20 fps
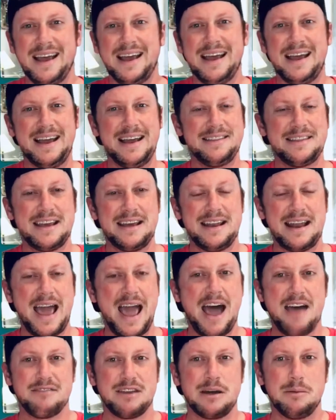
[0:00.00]
and that
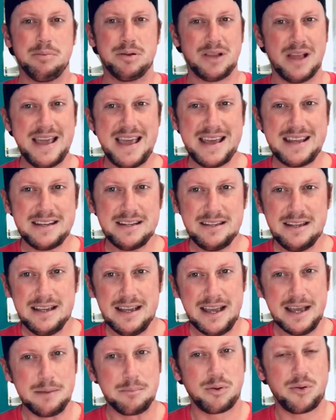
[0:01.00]
having a plan
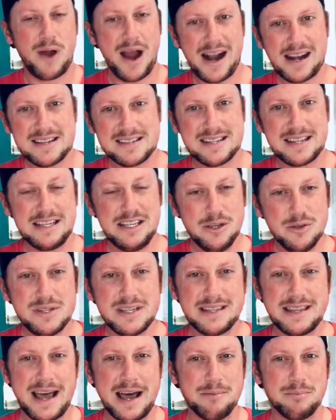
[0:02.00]
and practicing using
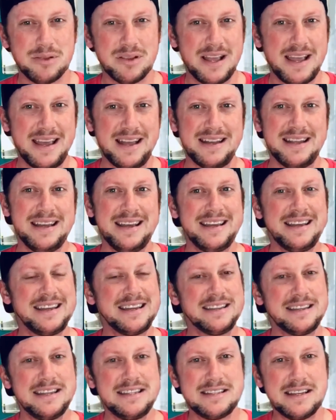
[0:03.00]
that plan
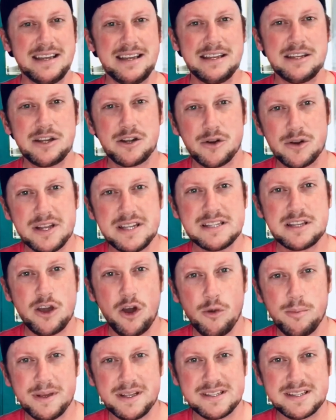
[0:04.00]
can lead to increased
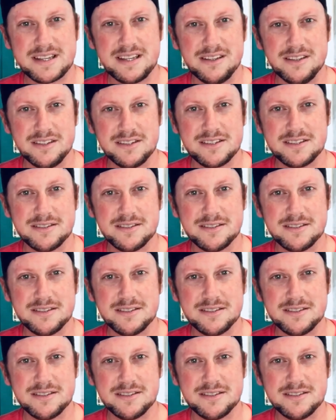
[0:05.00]
coping skills.